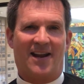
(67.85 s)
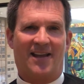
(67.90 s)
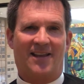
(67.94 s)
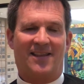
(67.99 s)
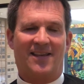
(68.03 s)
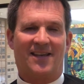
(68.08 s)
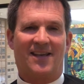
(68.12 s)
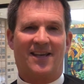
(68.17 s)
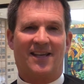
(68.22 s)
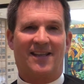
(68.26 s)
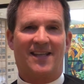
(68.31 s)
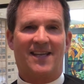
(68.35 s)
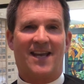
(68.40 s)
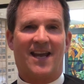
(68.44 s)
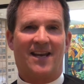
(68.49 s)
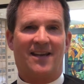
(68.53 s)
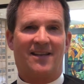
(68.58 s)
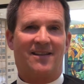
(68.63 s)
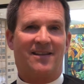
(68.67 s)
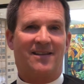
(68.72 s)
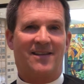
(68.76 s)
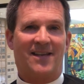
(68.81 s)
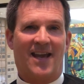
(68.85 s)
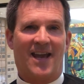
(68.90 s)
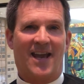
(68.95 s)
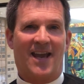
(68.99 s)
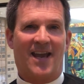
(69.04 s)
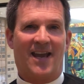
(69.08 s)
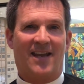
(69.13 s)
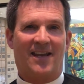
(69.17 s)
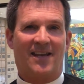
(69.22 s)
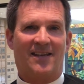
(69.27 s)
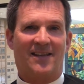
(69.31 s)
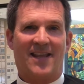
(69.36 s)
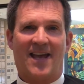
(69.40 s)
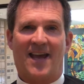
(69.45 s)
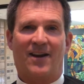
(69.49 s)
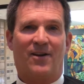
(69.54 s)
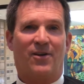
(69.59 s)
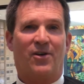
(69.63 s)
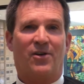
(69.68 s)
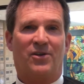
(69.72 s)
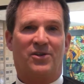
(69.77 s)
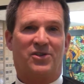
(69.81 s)
I think at the end of the day, that
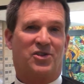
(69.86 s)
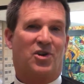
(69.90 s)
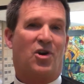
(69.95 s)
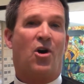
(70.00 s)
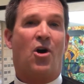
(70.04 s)
hurts